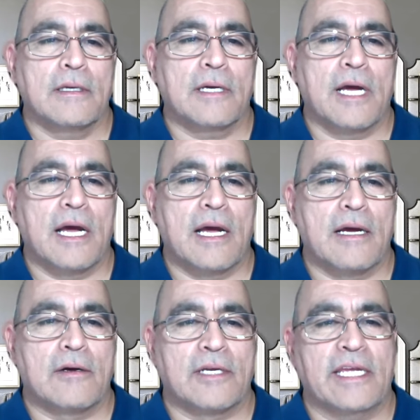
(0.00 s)

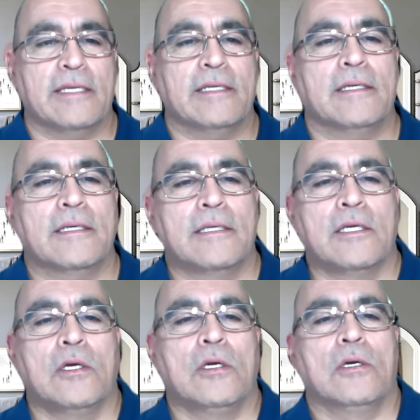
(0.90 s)
Okay.
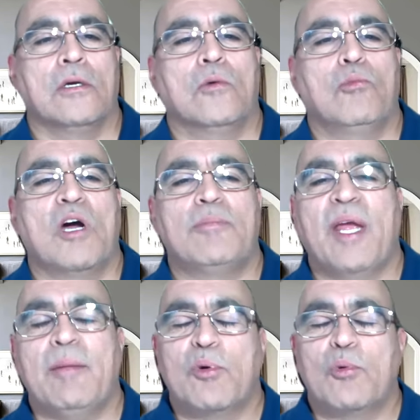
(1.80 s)
What
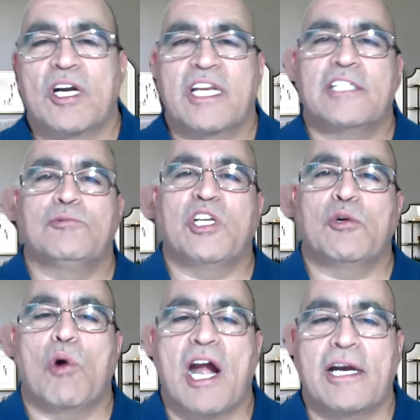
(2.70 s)
paperwork is
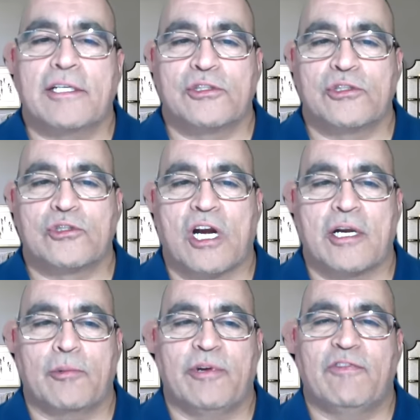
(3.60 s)
required to start a
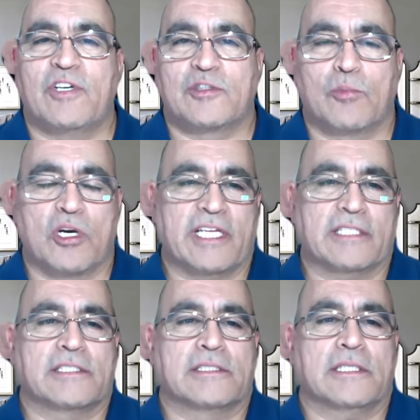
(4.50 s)
reverse
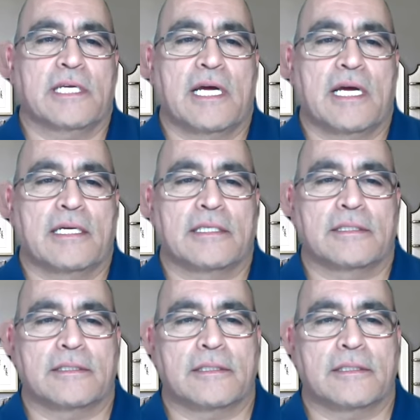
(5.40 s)
mortgage? The